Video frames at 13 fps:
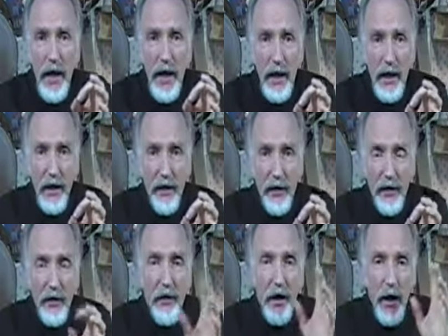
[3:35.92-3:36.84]

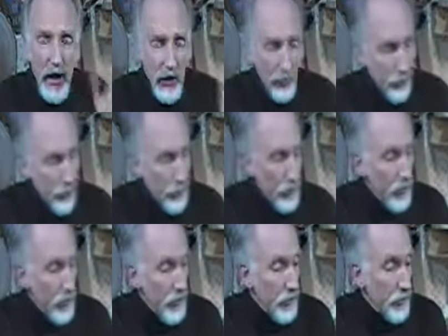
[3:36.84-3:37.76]
And as
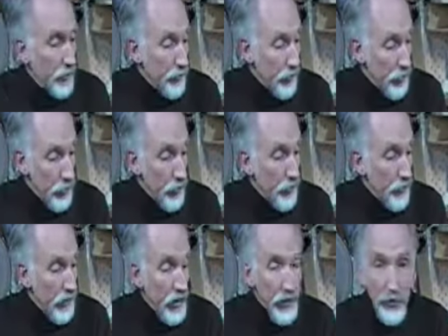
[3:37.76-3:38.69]
we
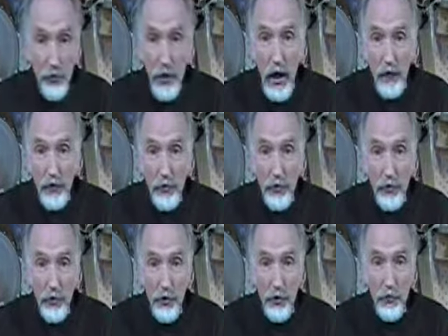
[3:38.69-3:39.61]
observe, as you have
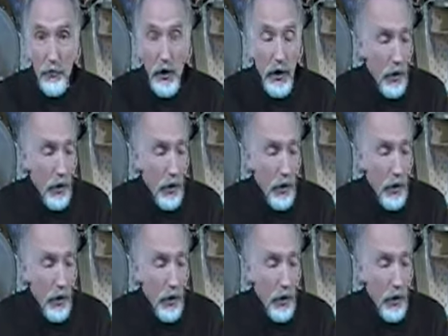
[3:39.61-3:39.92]
observed,